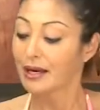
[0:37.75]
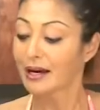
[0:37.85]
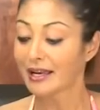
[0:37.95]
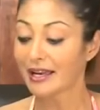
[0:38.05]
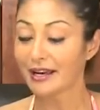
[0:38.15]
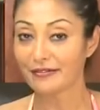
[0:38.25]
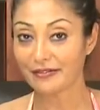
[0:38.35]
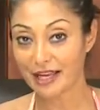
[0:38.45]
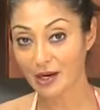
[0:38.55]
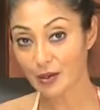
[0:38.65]
I have
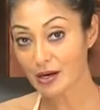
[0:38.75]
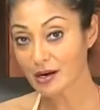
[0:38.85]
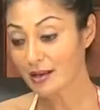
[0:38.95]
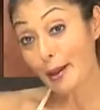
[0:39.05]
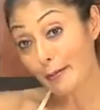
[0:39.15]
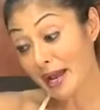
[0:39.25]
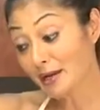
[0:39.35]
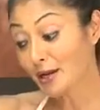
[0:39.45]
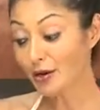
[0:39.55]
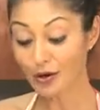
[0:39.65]
flour,
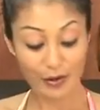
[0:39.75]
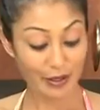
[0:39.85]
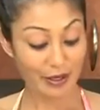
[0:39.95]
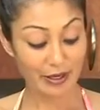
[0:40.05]
panko,